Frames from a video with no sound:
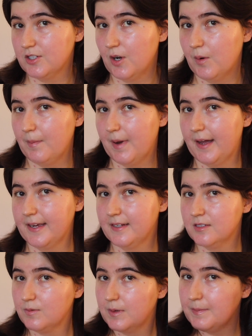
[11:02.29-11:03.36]
don't
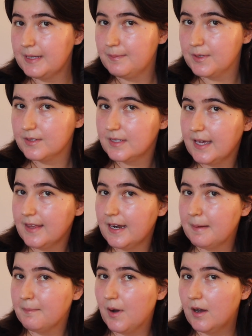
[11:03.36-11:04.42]
mind when people say that
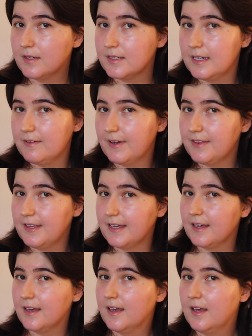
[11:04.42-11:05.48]
I'm positive. I
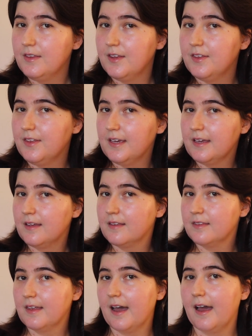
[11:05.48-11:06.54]
think the
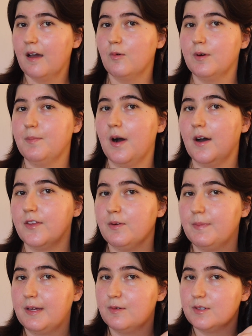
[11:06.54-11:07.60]
thing that would bother
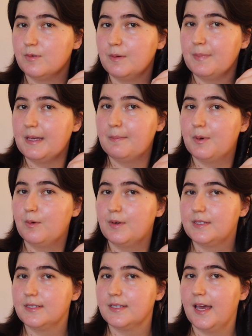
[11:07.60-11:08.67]
me was when people
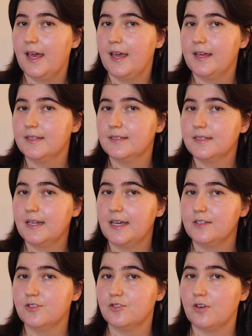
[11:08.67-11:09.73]
would say
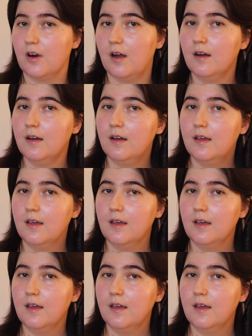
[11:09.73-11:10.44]
stay strong,